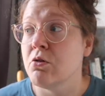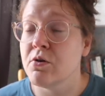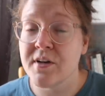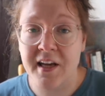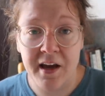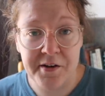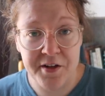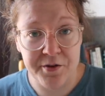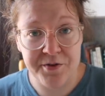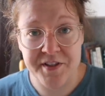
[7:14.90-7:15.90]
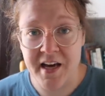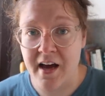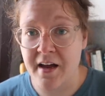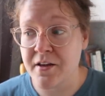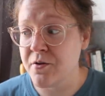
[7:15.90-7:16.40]
learning how to use
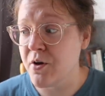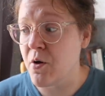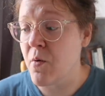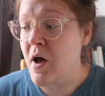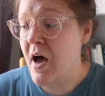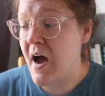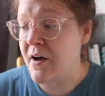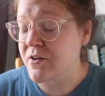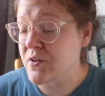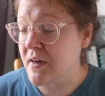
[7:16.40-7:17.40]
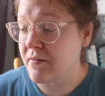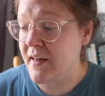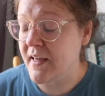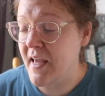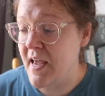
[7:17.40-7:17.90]
that. You know, I also have
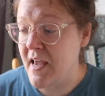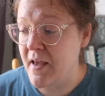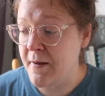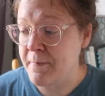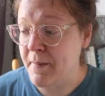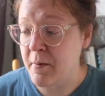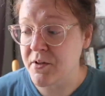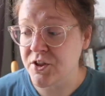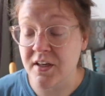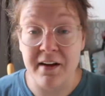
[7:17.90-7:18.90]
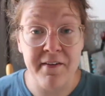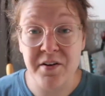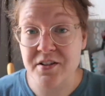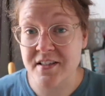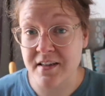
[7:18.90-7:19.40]
like a machine. I
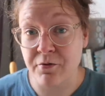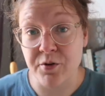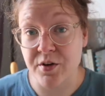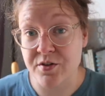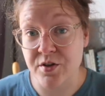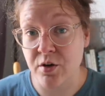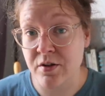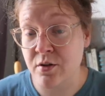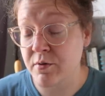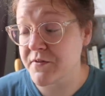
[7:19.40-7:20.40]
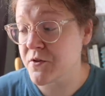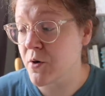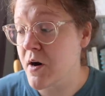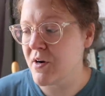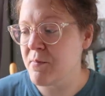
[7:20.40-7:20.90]
found it several years ago at the thrift
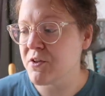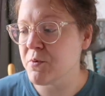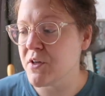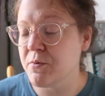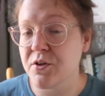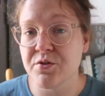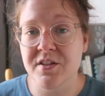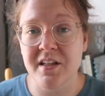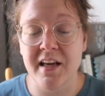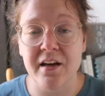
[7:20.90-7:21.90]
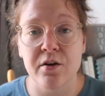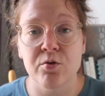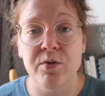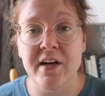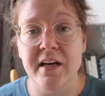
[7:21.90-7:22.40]
store. Pretty much what you would use to like
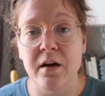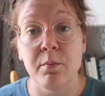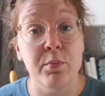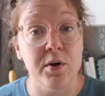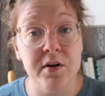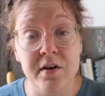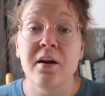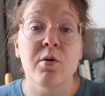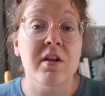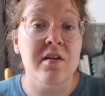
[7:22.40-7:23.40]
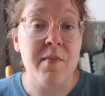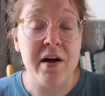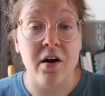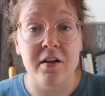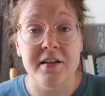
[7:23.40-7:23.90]
create a book. And I know a lot of
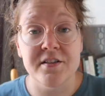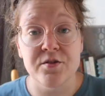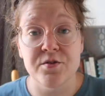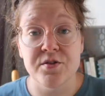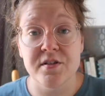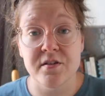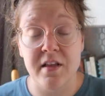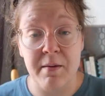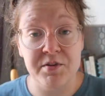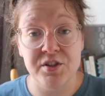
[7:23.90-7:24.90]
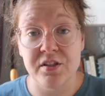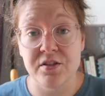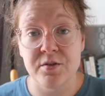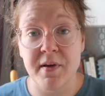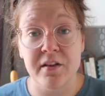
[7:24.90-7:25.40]
my colleagues use that
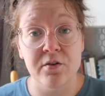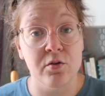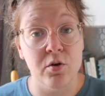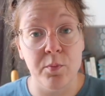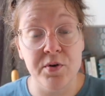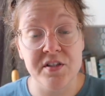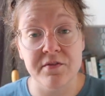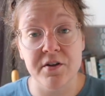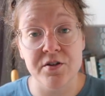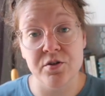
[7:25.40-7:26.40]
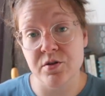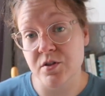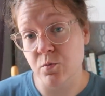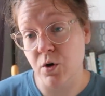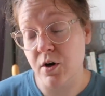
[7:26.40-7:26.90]
machine to make little notebooks of their
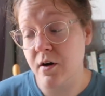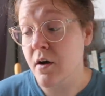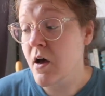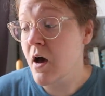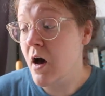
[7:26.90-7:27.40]
students' work.